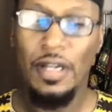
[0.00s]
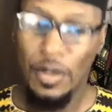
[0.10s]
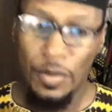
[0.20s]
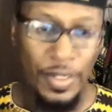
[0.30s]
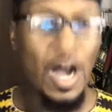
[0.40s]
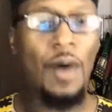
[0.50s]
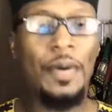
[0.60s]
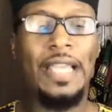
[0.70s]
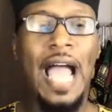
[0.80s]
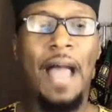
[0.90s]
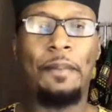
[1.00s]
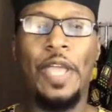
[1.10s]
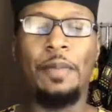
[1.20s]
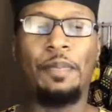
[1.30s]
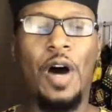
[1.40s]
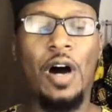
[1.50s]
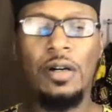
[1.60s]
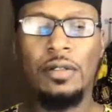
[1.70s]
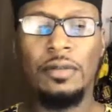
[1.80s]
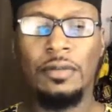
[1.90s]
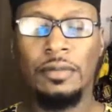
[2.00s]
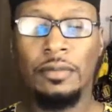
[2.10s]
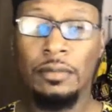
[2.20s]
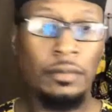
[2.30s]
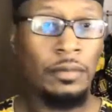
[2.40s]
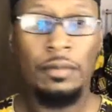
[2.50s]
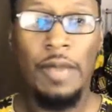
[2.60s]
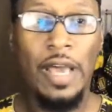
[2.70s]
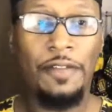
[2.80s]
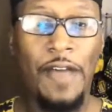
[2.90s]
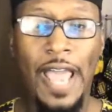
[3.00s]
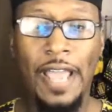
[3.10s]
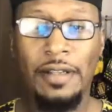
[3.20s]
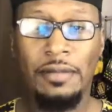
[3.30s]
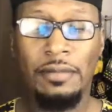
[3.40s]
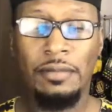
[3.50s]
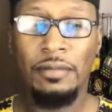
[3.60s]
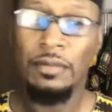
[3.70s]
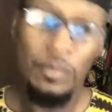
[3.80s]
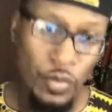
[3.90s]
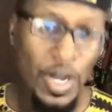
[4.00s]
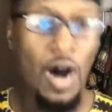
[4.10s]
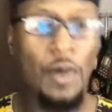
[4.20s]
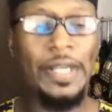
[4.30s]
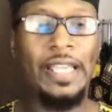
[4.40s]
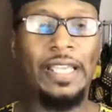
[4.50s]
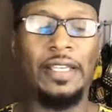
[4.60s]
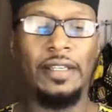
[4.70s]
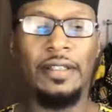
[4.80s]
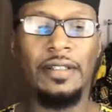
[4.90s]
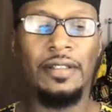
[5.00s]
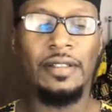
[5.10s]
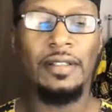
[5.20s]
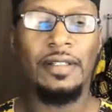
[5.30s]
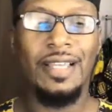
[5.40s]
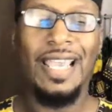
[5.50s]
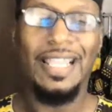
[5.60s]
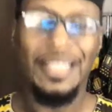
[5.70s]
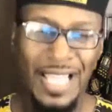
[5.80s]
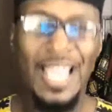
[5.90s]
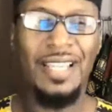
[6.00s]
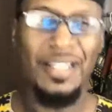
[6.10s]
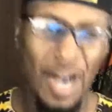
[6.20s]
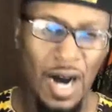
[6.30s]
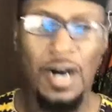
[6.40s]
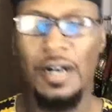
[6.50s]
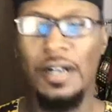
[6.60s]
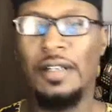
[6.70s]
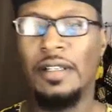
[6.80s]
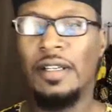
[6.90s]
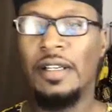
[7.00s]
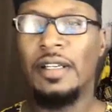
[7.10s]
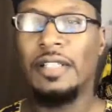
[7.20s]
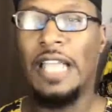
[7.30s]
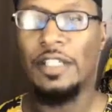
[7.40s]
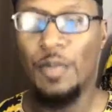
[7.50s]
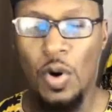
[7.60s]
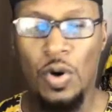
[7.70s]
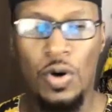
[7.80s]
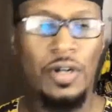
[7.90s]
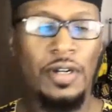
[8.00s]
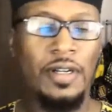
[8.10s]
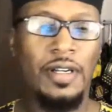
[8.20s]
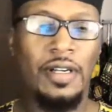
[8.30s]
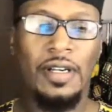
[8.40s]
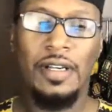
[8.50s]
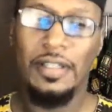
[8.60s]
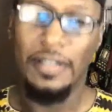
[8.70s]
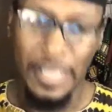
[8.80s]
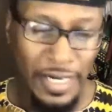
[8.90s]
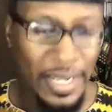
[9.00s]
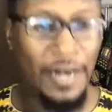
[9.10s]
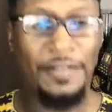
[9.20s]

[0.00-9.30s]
We all we got, people. Matter of fact, we all we need. And thank God that's more than enough.